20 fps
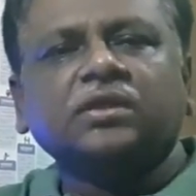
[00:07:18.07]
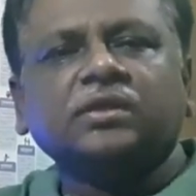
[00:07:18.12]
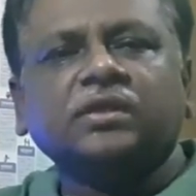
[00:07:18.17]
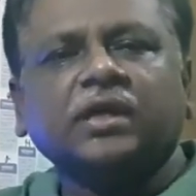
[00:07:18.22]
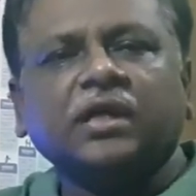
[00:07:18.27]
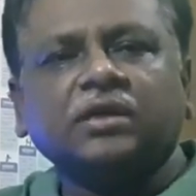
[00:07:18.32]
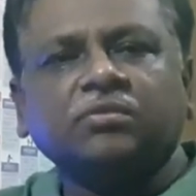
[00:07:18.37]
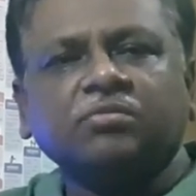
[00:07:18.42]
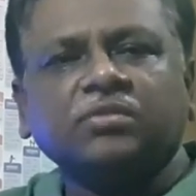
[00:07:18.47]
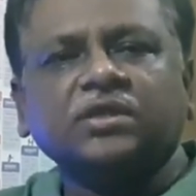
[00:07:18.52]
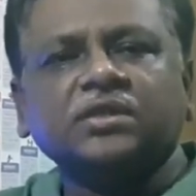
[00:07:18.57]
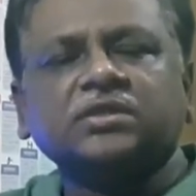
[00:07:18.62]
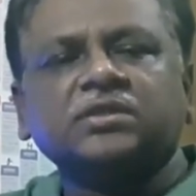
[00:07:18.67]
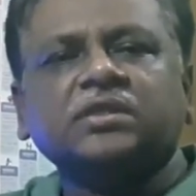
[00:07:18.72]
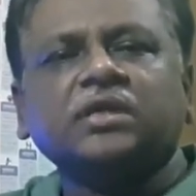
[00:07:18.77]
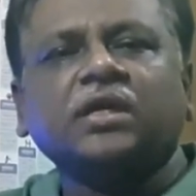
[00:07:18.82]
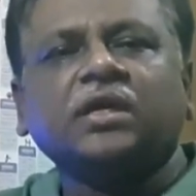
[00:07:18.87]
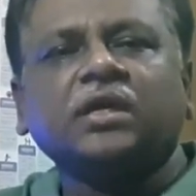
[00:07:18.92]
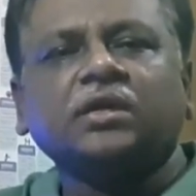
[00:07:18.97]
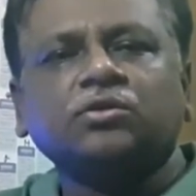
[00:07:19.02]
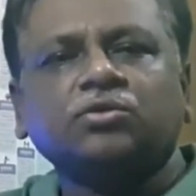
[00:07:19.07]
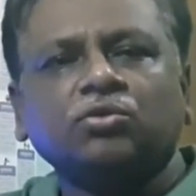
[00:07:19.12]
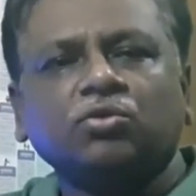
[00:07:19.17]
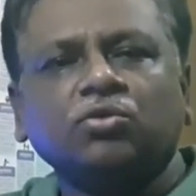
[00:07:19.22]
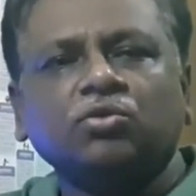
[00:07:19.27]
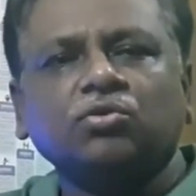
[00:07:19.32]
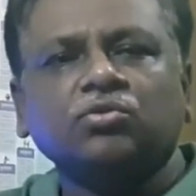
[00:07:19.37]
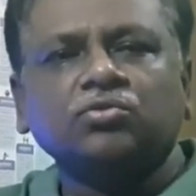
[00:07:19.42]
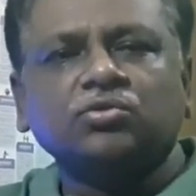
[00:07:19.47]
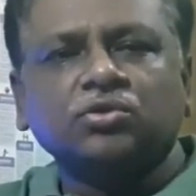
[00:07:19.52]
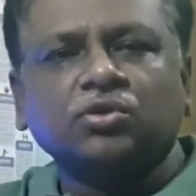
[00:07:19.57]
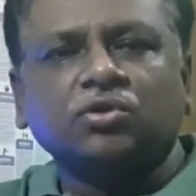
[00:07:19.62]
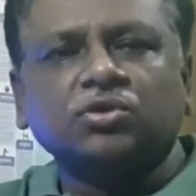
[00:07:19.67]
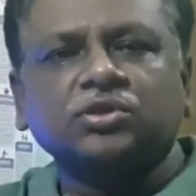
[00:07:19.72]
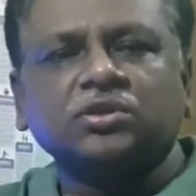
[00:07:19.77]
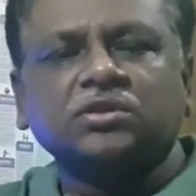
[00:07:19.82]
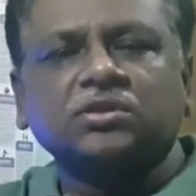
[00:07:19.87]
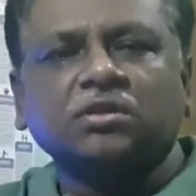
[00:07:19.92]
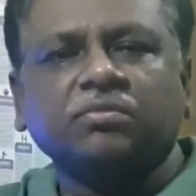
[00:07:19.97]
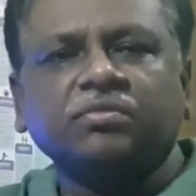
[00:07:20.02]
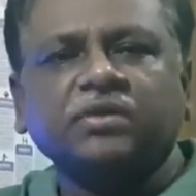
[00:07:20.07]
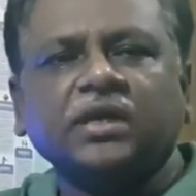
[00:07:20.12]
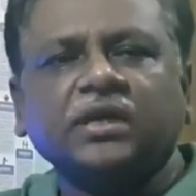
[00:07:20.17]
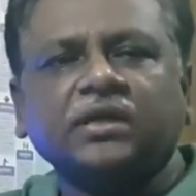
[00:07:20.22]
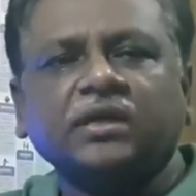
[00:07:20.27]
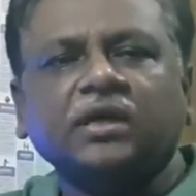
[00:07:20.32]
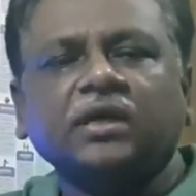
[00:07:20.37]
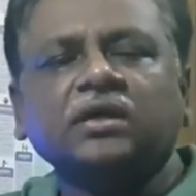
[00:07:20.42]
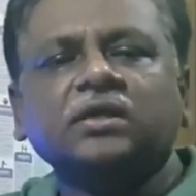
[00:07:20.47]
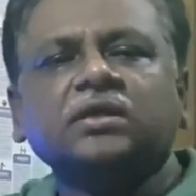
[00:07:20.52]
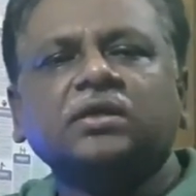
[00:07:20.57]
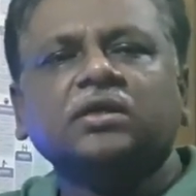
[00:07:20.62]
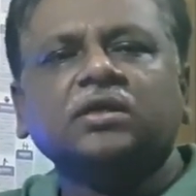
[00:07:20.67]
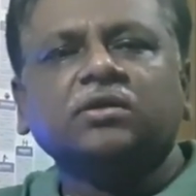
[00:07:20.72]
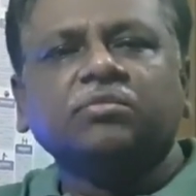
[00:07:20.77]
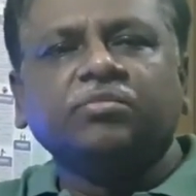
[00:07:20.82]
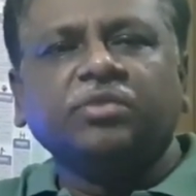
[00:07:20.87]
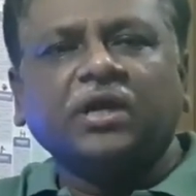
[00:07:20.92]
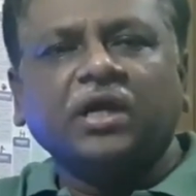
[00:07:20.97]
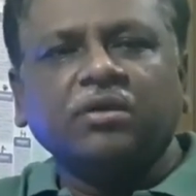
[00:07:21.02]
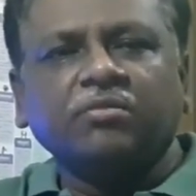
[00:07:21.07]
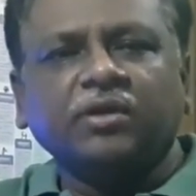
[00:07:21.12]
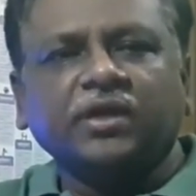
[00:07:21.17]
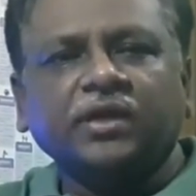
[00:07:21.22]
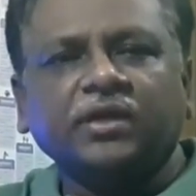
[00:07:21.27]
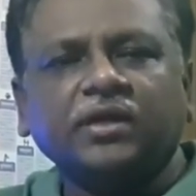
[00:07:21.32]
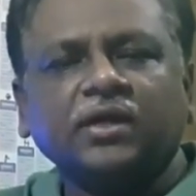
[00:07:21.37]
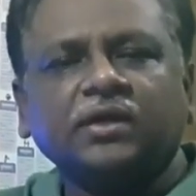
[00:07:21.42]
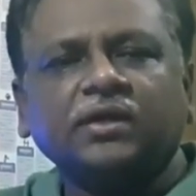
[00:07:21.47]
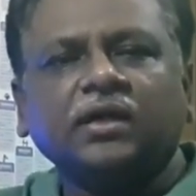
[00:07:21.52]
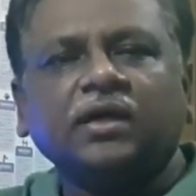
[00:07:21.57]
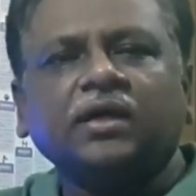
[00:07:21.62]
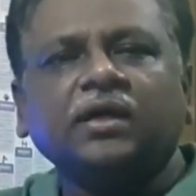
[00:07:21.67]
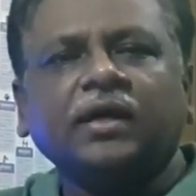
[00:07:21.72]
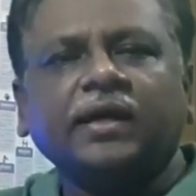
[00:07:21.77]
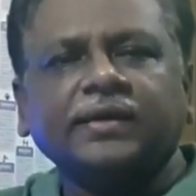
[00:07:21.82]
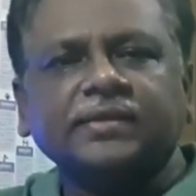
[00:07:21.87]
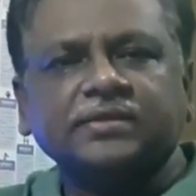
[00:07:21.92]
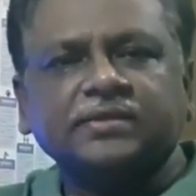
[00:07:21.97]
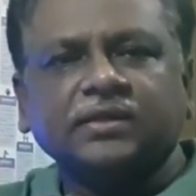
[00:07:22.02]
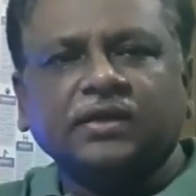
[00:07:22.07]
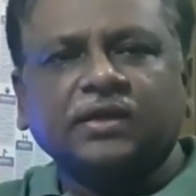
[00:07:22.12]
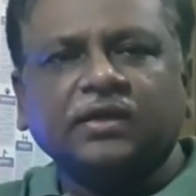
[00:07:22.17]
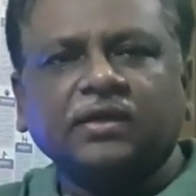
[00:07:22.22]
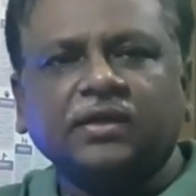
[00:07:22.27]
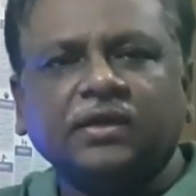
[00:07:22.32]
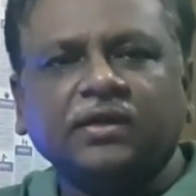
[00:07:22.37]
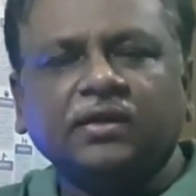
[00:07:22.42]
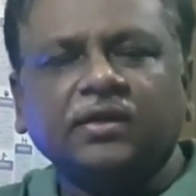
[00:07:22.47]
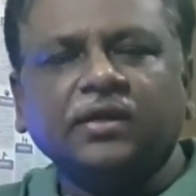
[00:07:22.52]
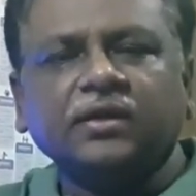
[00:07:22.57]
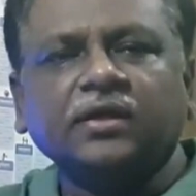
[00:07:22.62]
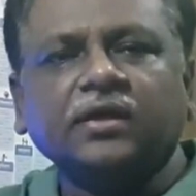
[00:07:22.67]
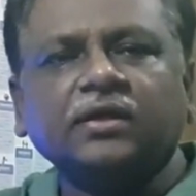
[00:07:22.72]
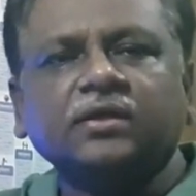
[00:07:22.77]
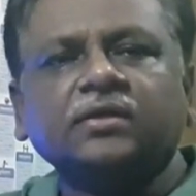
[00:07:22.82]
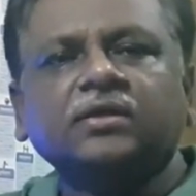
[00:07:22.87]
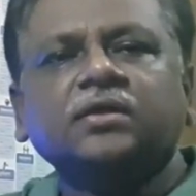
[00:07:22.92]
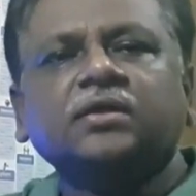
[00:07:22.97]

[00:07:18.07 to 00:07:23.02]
That means there are 2 sources of data, primary data and secondary data.